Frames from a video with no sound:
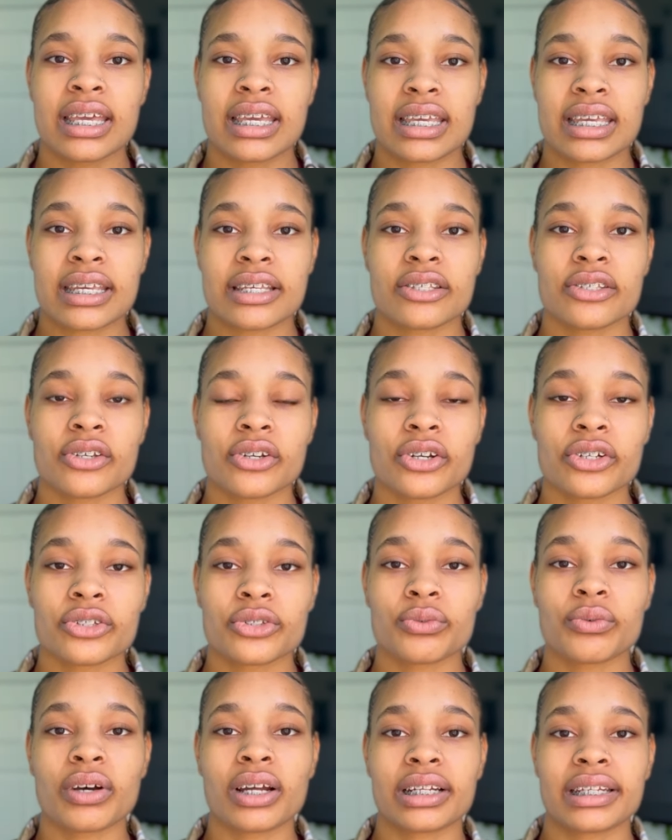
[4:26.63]
easier
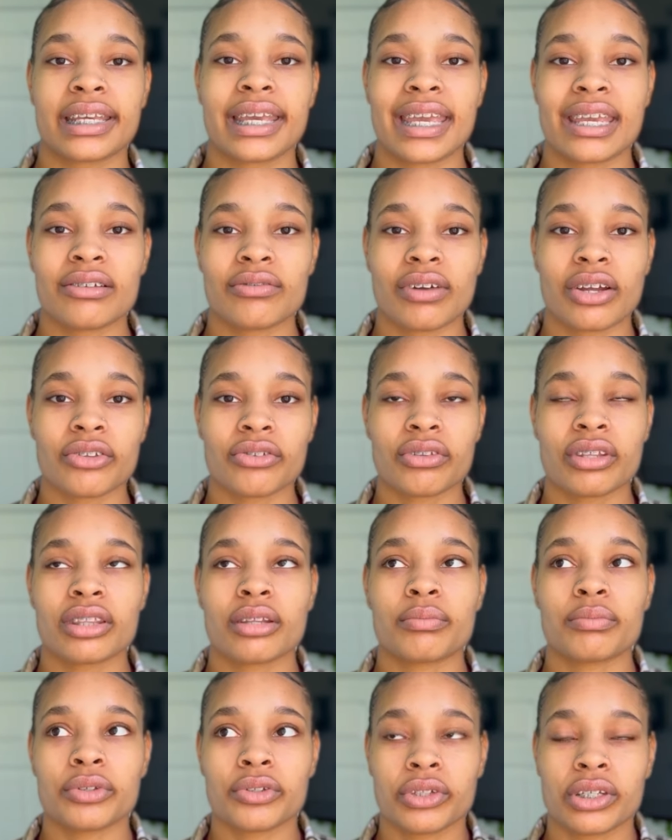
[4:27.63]
to ungate rather than the
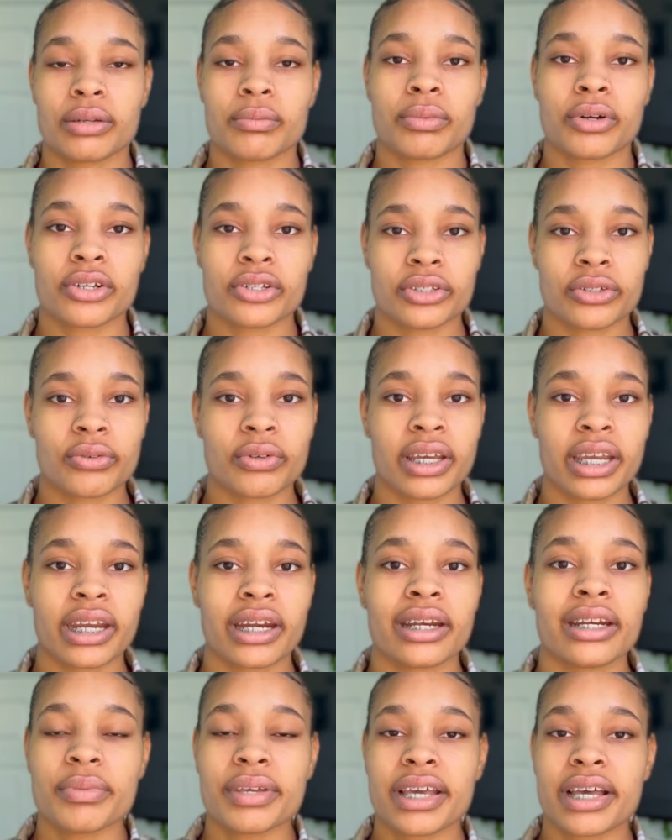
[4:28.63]
beauty and personal
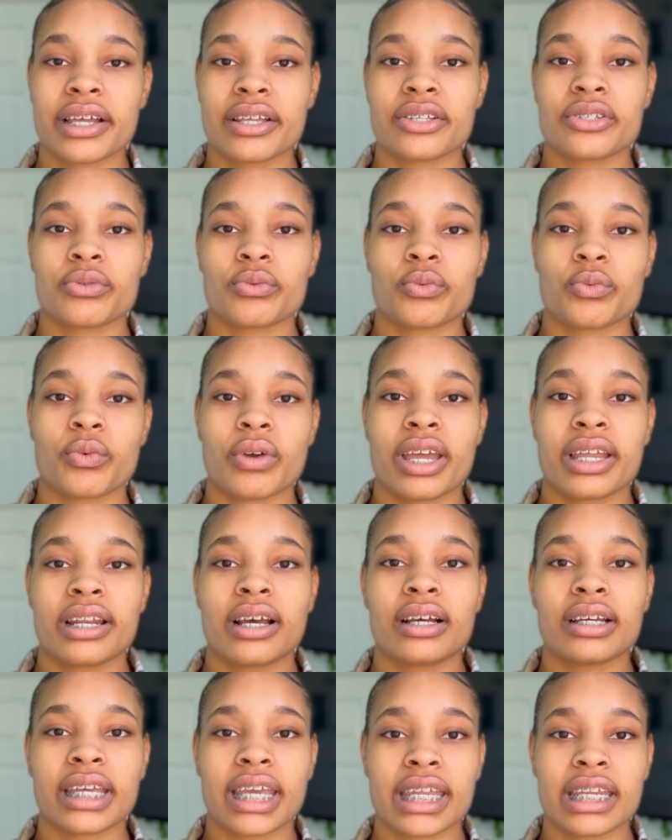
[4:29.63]
care because when
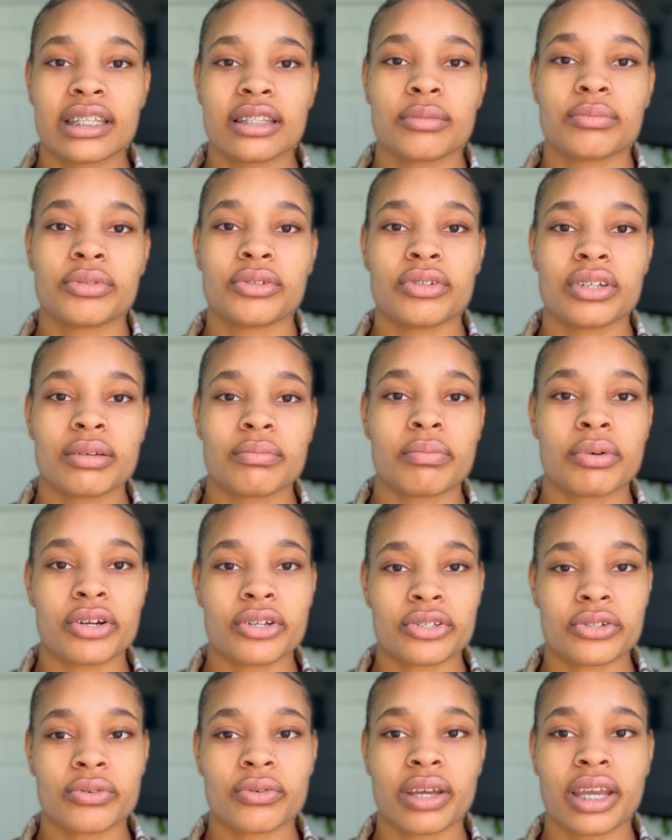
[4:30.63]
ungating the beauty and
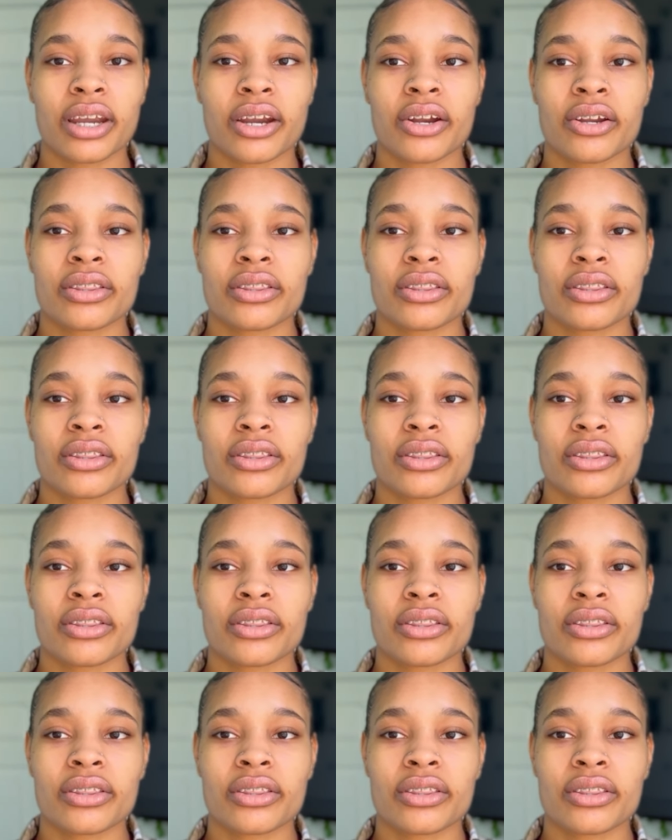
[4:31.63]
personal care,